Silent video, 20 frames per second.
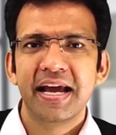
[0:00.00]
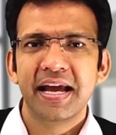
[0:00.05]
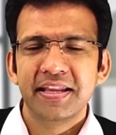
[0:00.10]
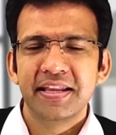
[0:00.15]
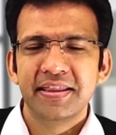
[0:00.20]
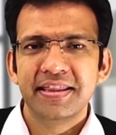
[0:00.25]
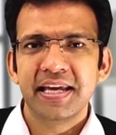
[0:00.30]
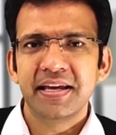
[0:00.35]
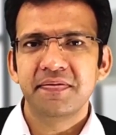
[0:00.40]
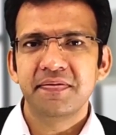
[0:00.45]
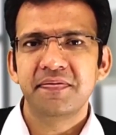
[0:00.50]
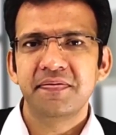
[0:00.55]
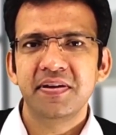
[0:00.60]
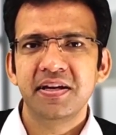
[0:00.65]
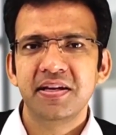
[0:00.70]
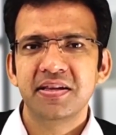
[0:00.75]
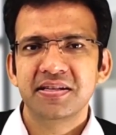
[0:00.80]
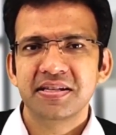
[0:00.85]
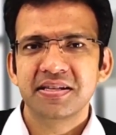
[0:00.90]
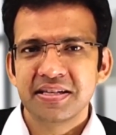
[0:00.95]
they
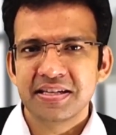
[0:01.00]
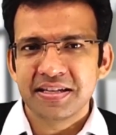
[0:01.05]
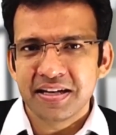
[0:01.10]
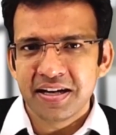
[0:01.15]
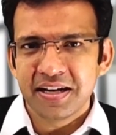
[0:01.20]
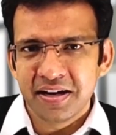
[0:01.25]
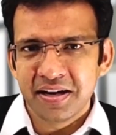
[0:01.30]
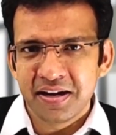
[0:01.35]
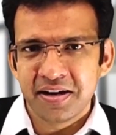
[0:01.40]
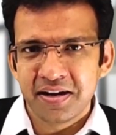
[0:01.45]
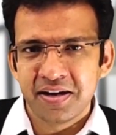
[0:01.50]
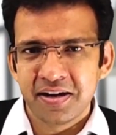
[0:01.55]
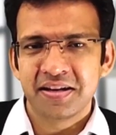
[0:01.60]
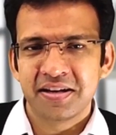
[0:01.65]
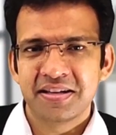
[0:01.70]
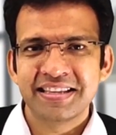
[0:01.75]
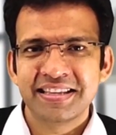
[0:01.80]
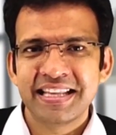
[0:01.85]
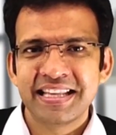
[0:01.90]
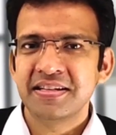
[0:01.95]
feel
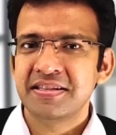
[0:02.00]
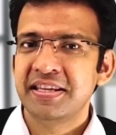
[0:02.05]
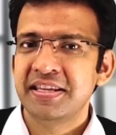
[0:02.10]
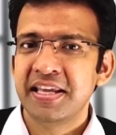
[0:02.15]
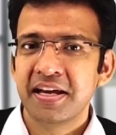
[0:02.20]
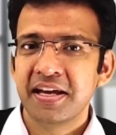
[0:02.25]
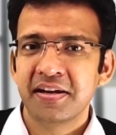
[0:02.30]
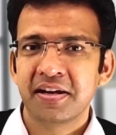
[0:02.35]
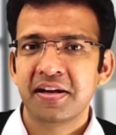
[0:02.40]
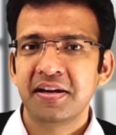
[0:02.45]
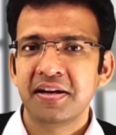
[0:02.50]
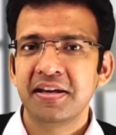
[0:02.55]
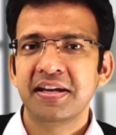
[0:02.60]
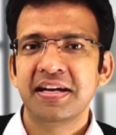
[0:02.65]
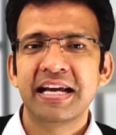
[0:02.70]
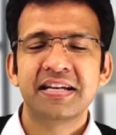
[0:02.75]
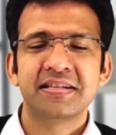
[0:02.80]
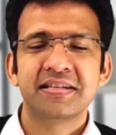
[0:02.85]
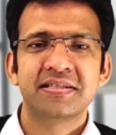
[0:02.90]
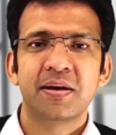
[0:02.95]
that their career
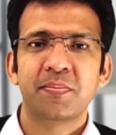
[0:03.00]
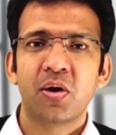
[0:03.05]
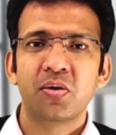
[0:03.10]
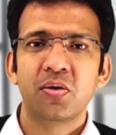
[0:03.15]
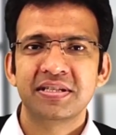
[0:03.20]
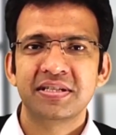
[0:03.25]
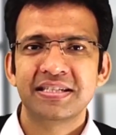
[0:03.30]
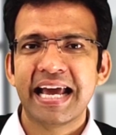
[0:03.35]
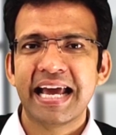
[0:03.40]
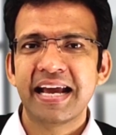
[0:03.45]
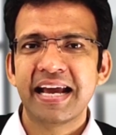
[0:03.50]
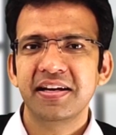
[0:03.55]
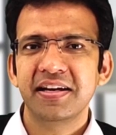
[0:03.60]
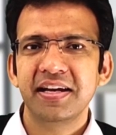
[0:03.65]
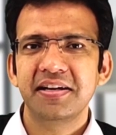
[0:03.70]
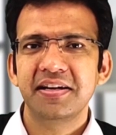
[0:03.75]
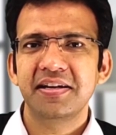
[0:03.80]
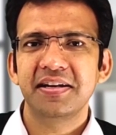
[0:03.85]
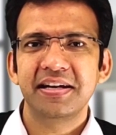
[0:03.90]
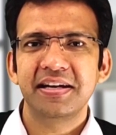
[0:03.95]
has somehow
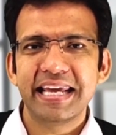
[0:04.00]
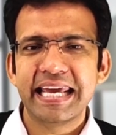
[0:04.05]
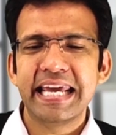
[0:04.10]
stagnated.